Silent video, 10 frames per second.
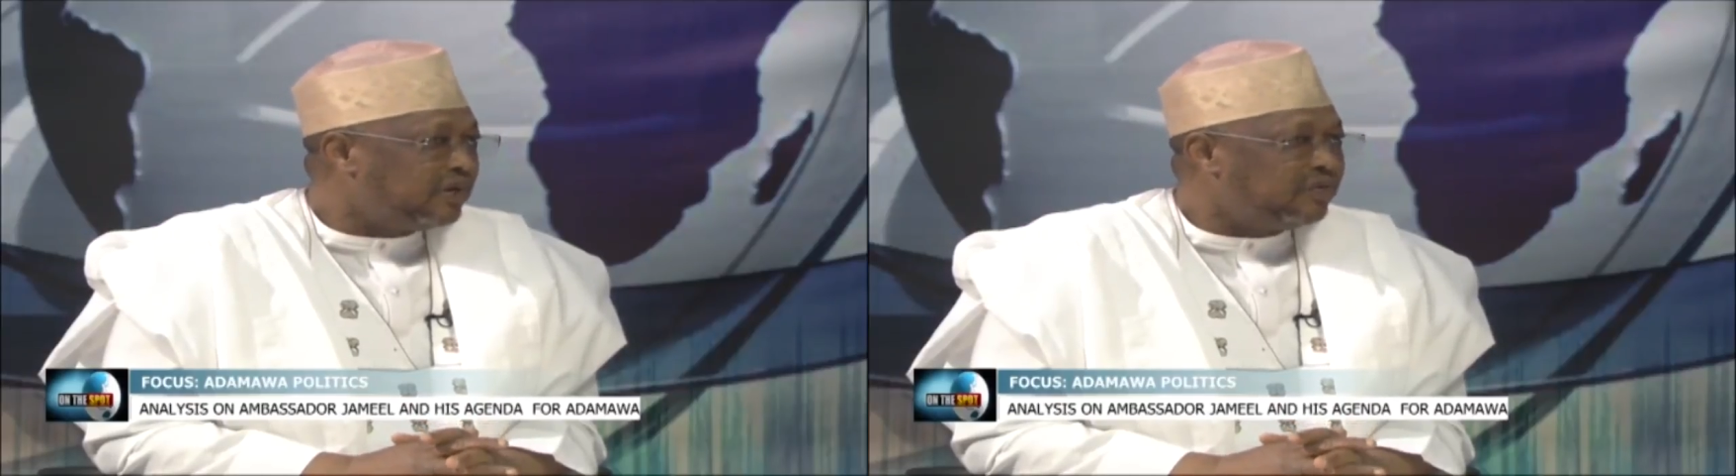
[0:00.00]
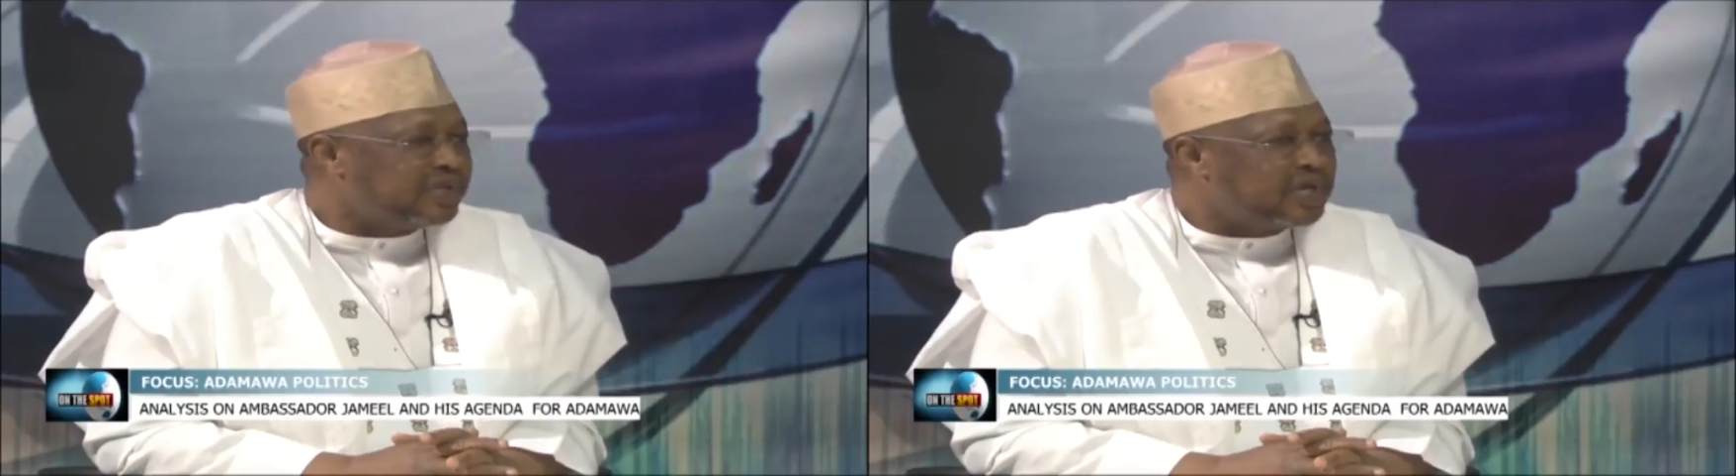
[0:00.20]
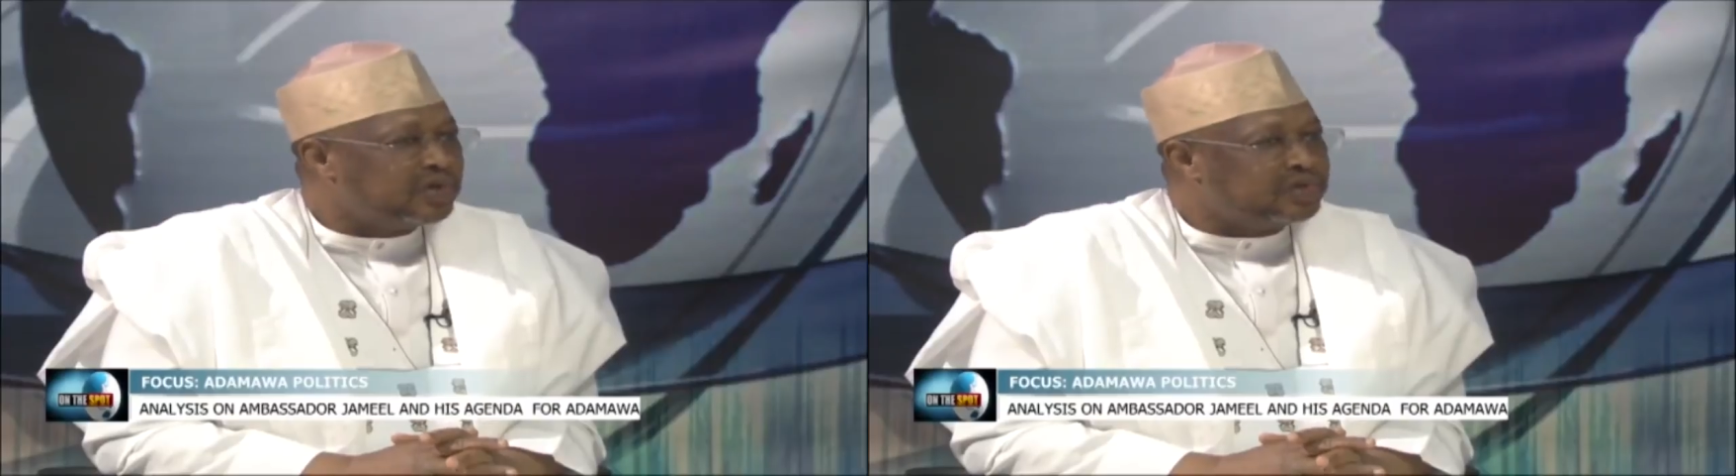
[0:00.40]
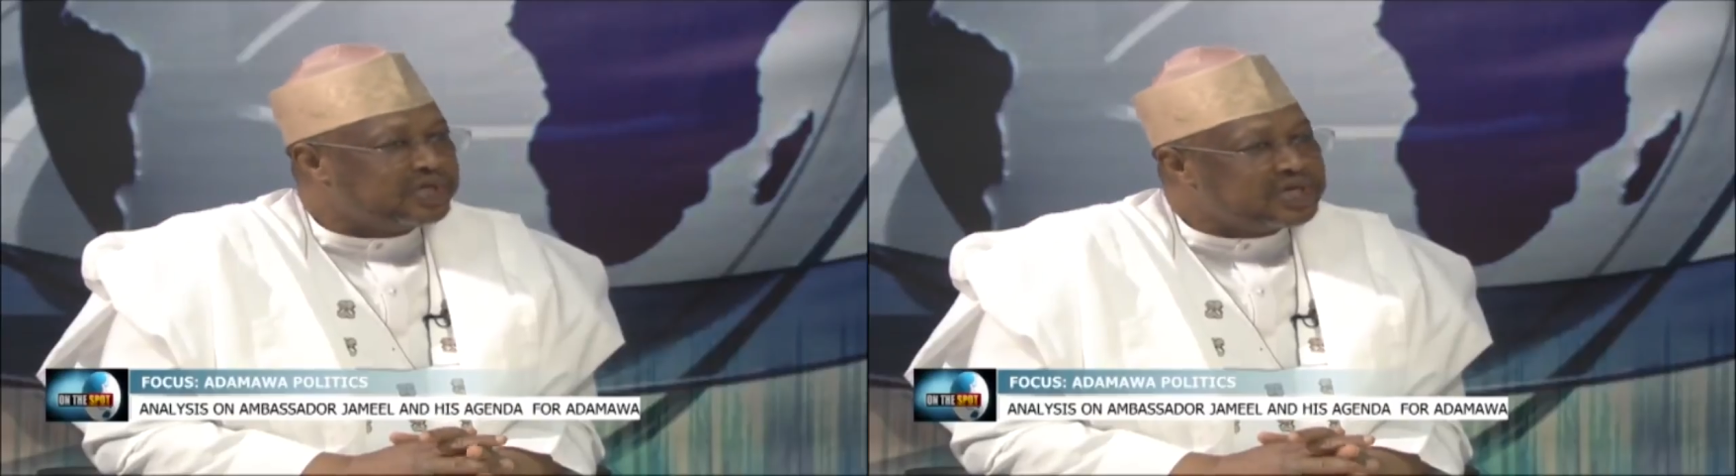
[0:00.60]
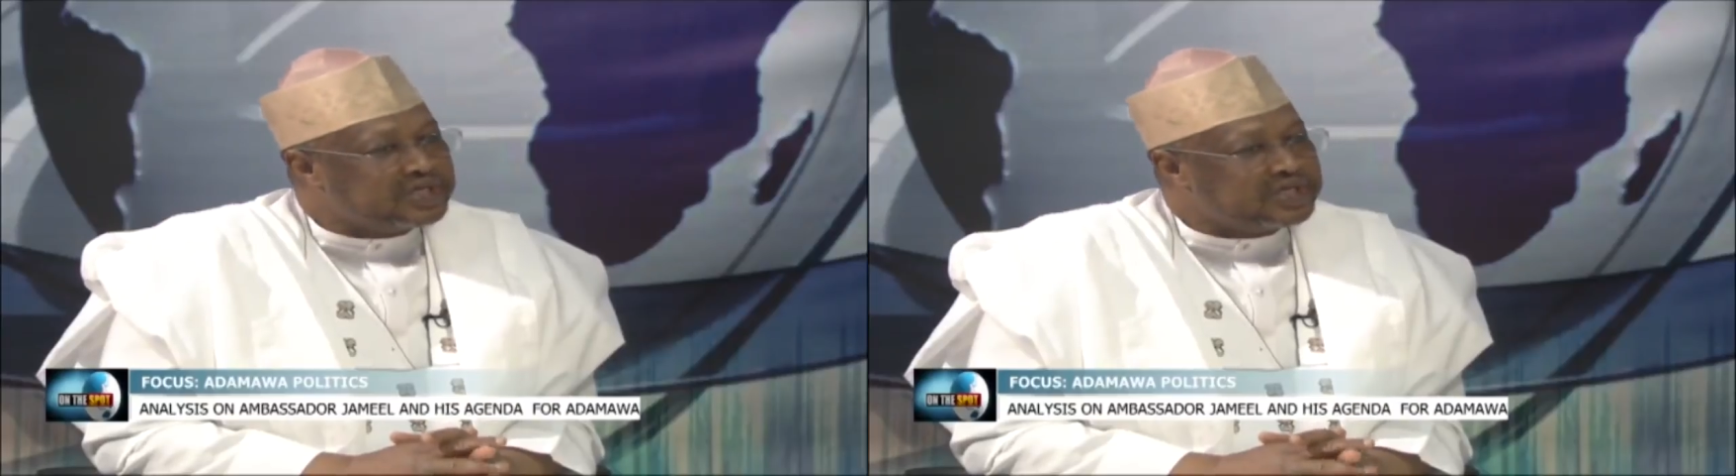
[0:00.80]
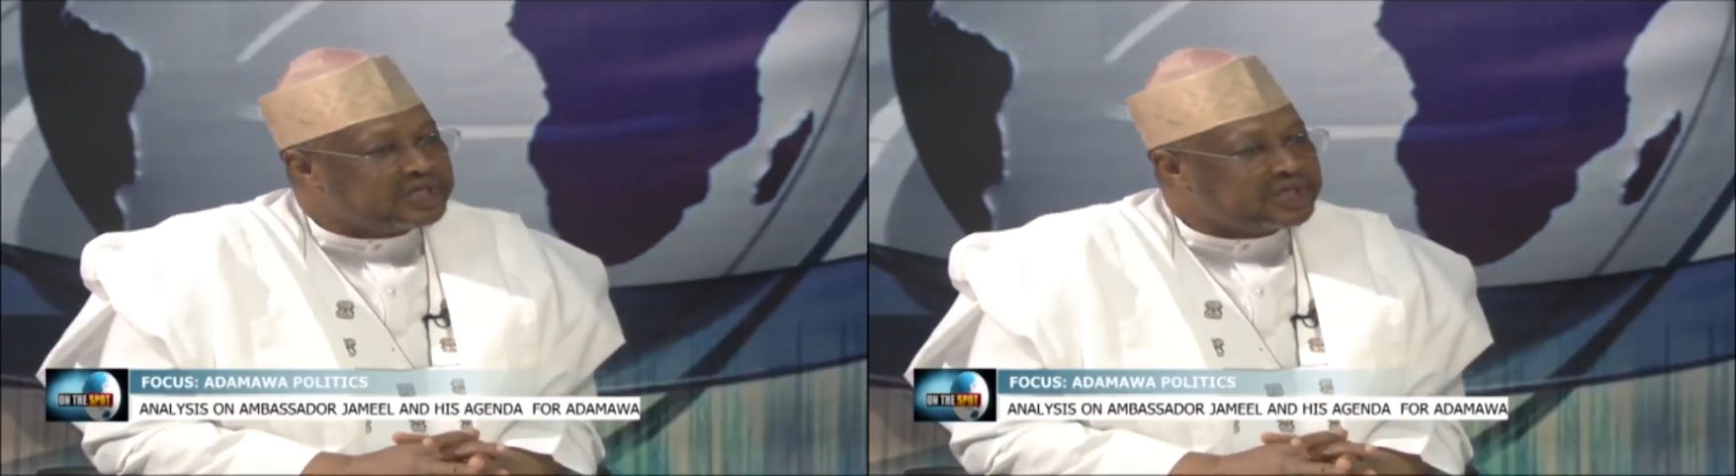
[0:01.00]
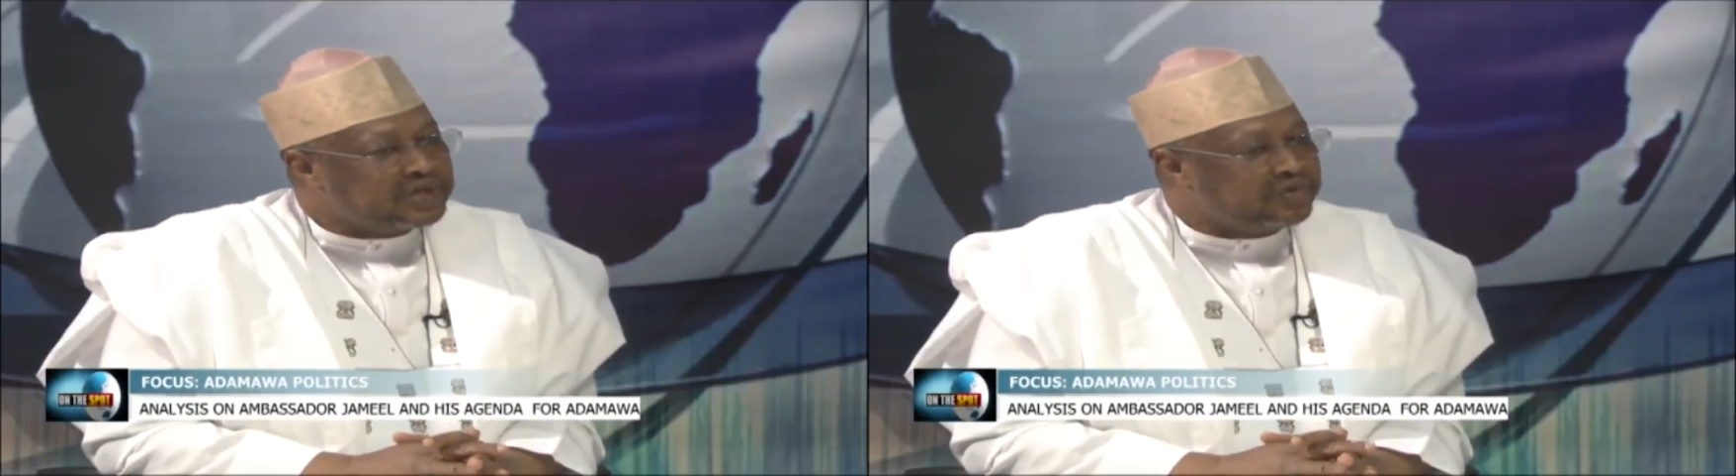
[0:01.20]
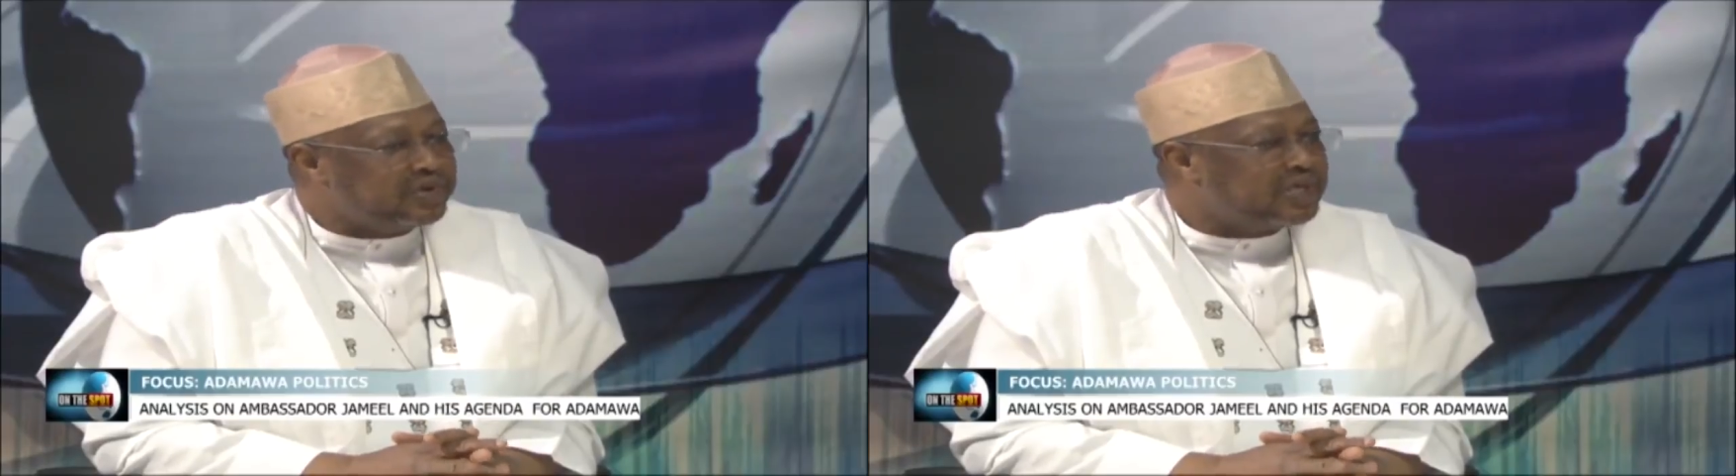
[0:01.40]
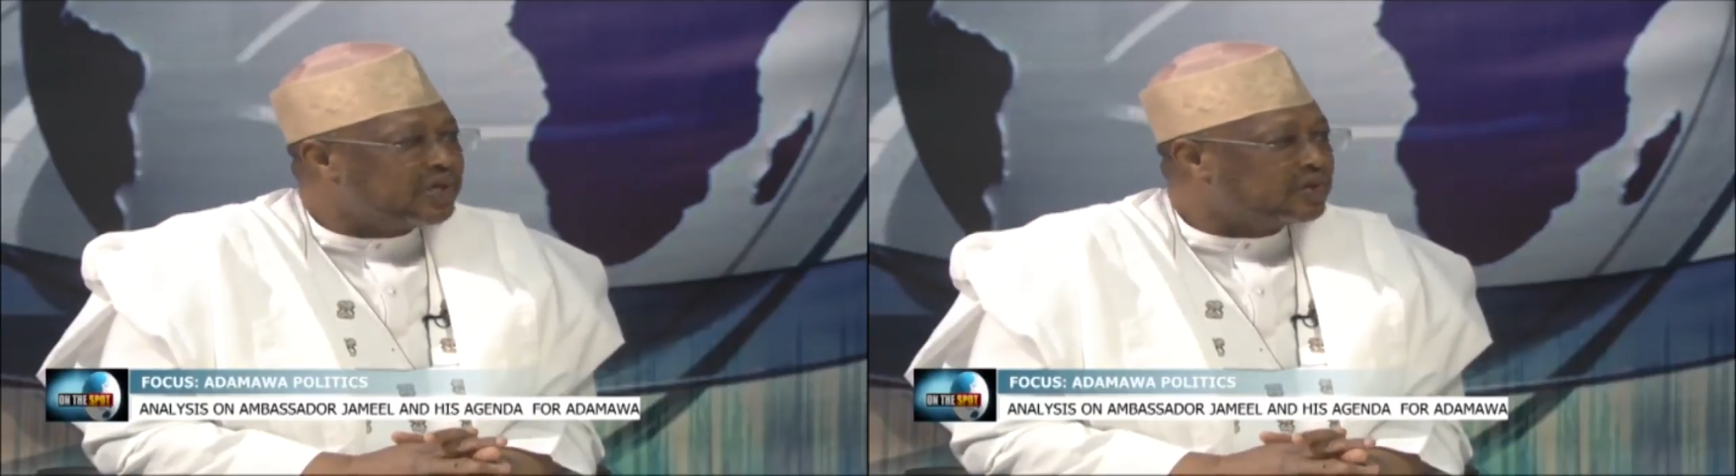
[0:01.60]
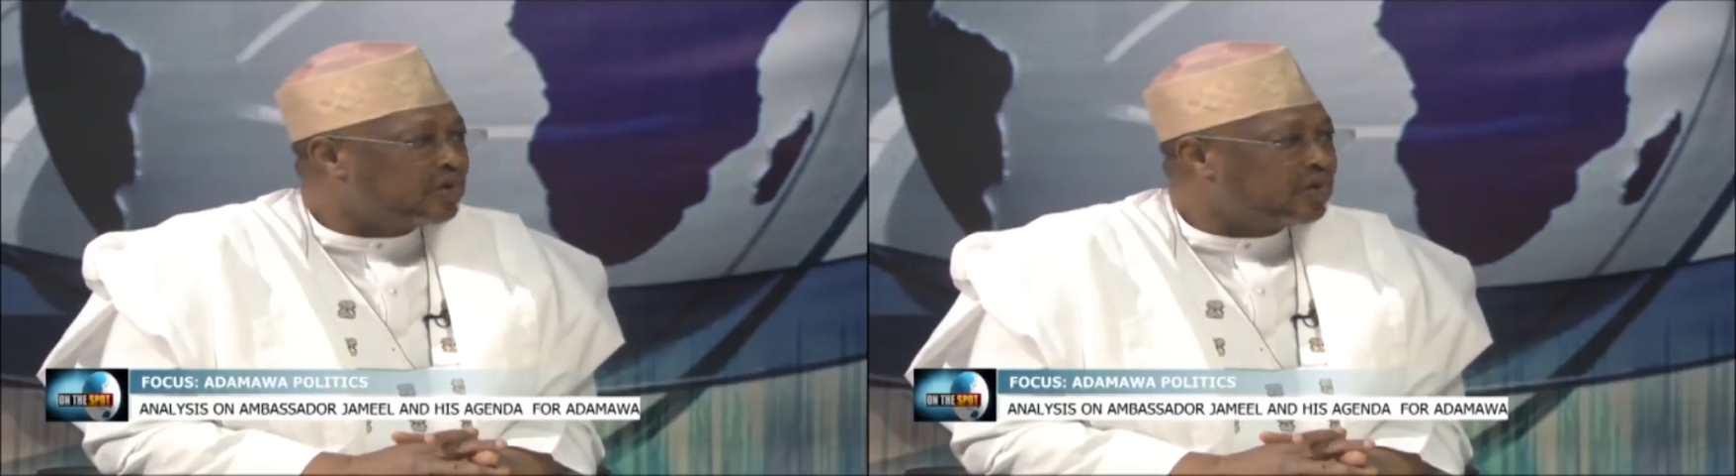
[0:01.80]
Without unity, without